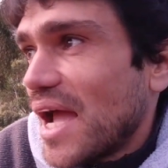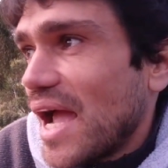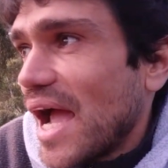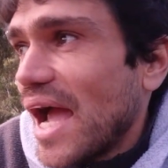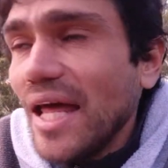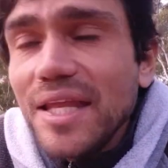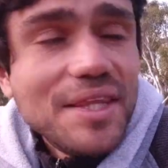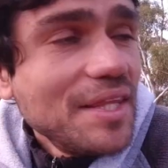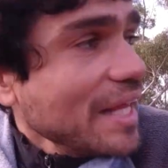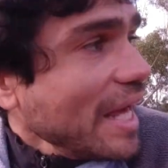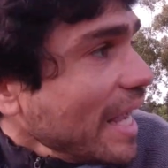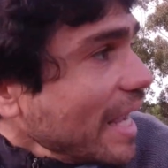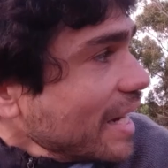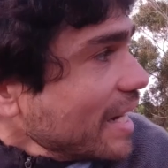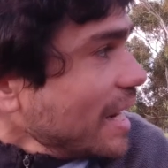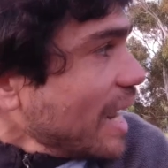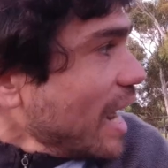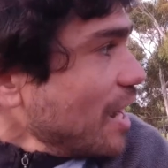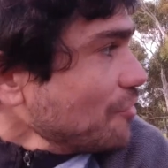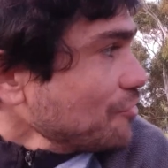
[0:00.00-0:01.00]
And
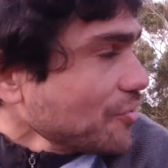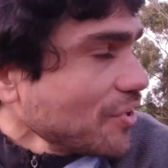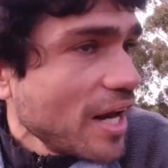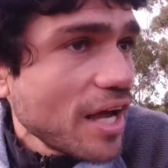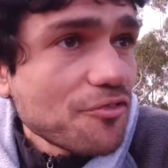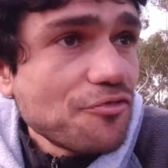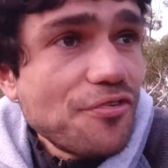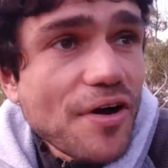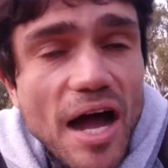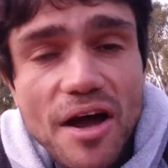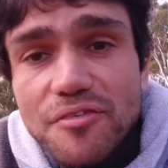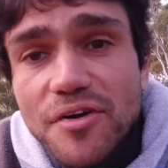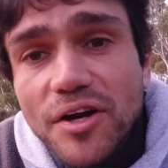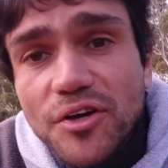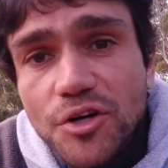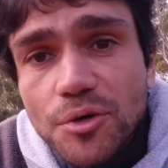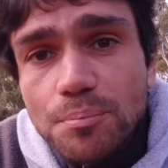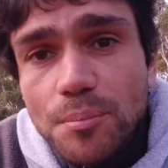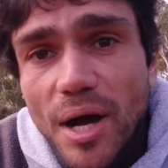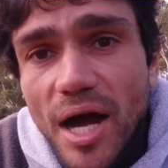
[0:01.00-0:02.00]
then after like
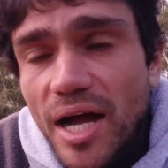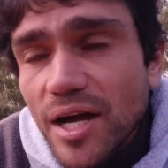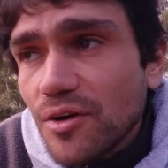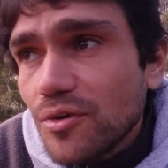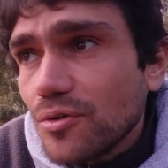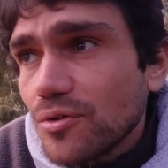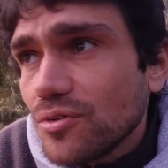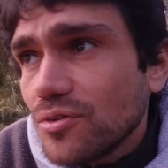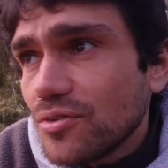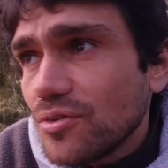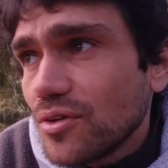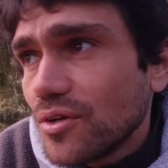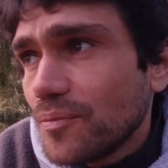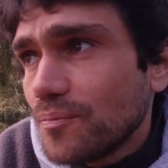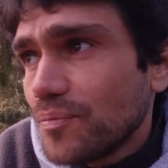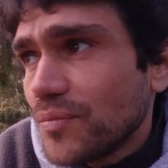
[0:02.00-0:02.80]
500 miles,